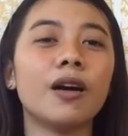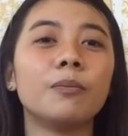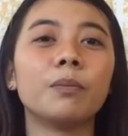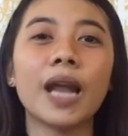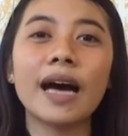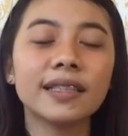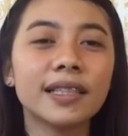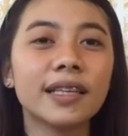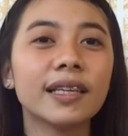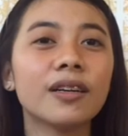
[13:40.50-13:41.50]

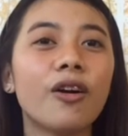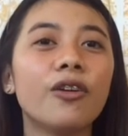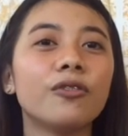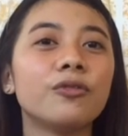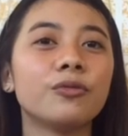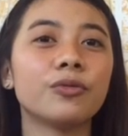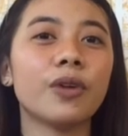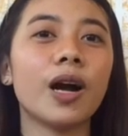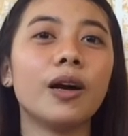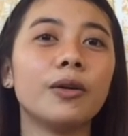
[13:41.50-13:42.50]
planning of
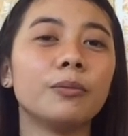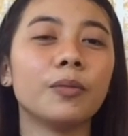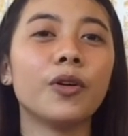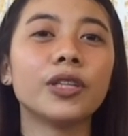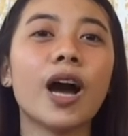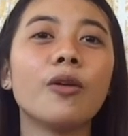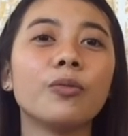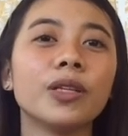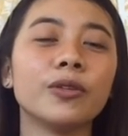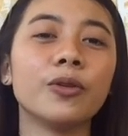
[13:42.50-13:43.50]
on how
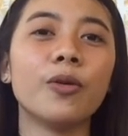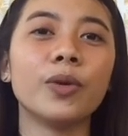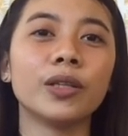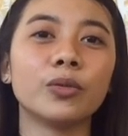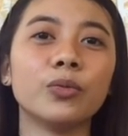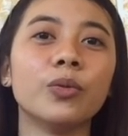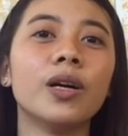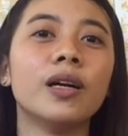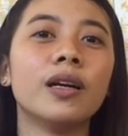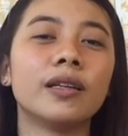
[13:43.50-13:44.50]
will you going to
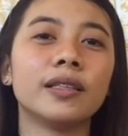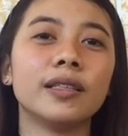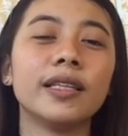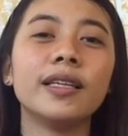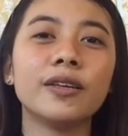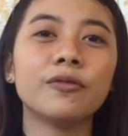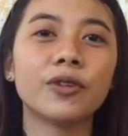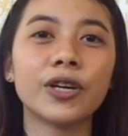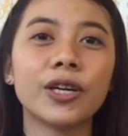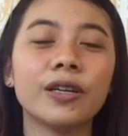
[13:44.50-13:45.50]

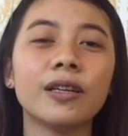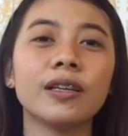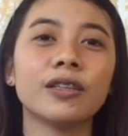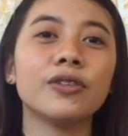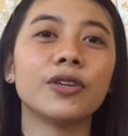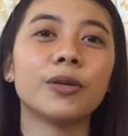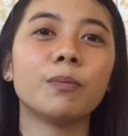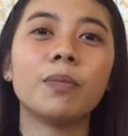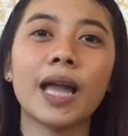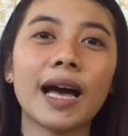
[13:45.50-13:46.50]
deliver your
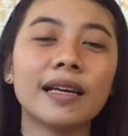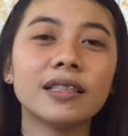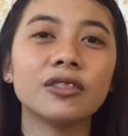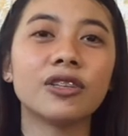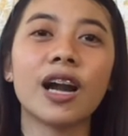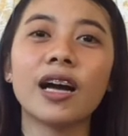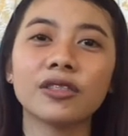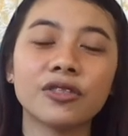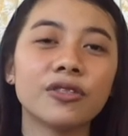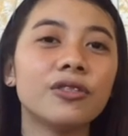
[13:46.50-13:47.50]
plan, your
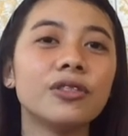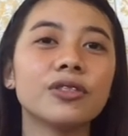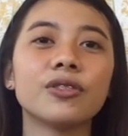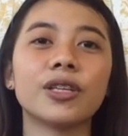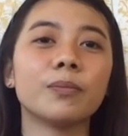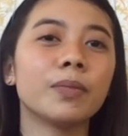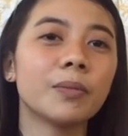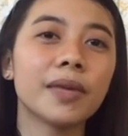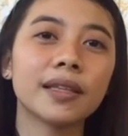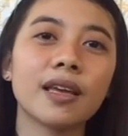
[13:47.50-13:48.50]
actions, your
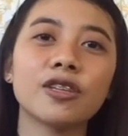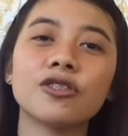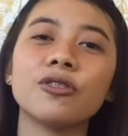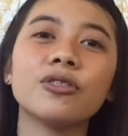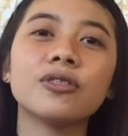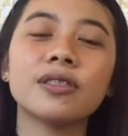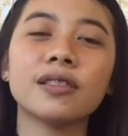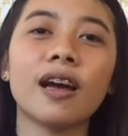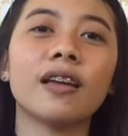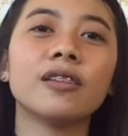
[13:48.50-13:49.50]
implementation
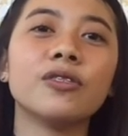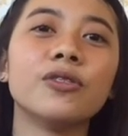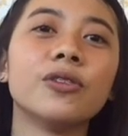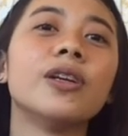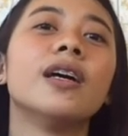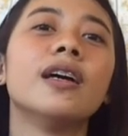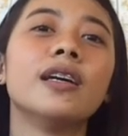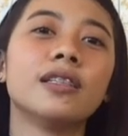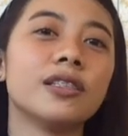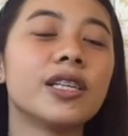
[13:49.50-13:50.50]
sa inyong
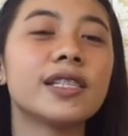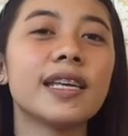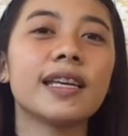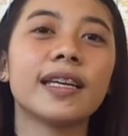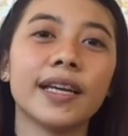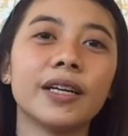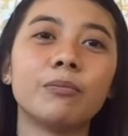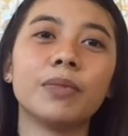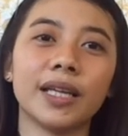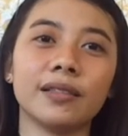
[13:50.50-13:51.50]
nursing care
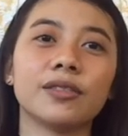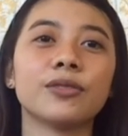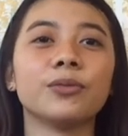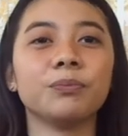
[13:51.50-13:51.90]
plan. So